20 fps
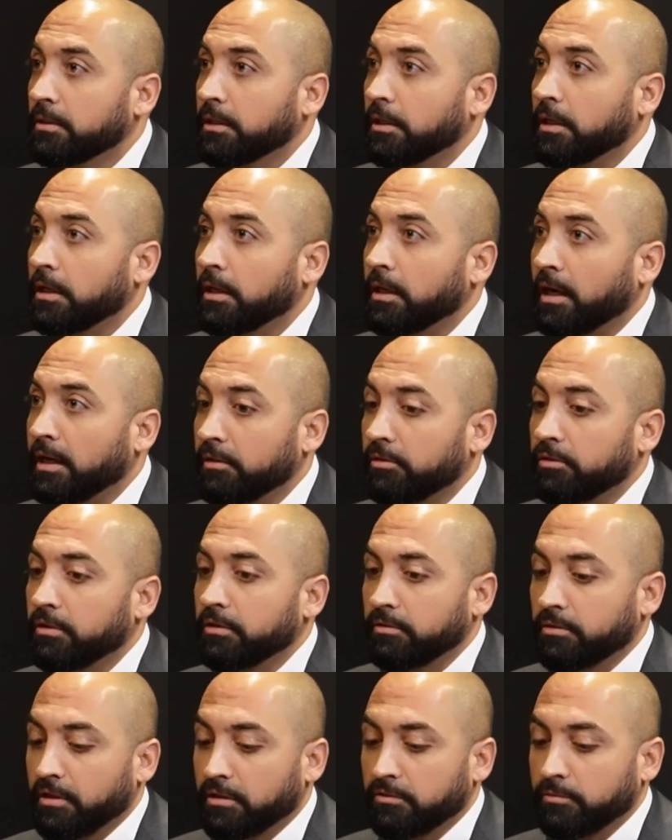I
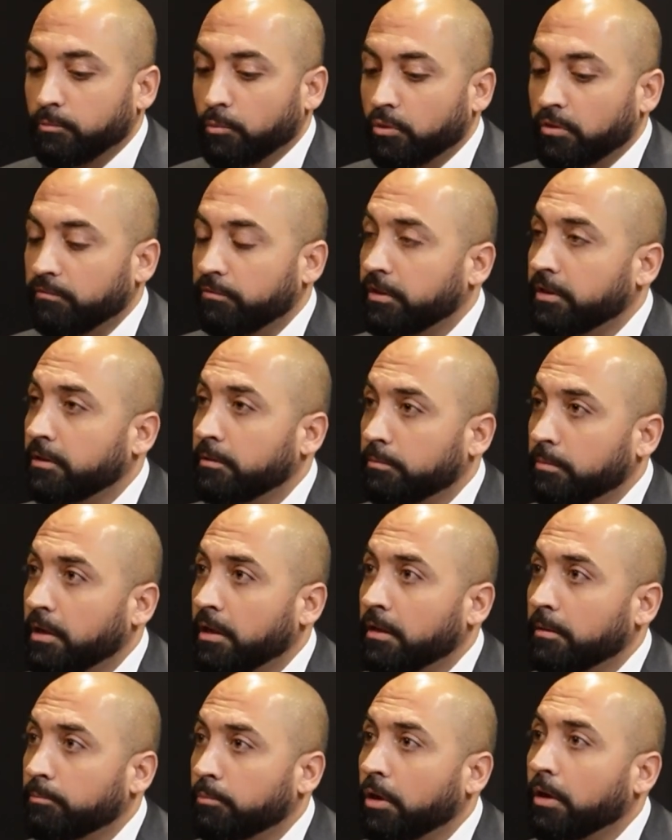think that's more of a
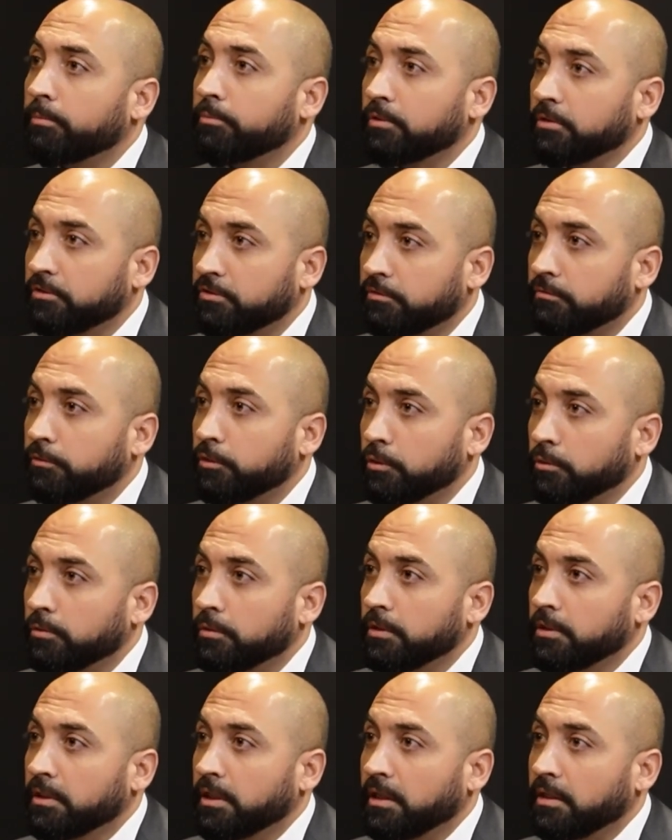populist view,
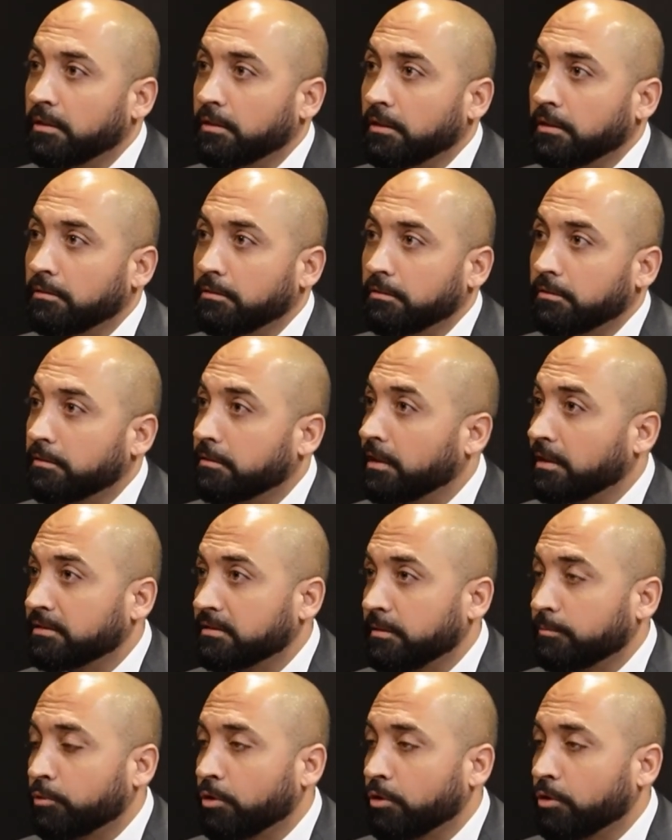and that's a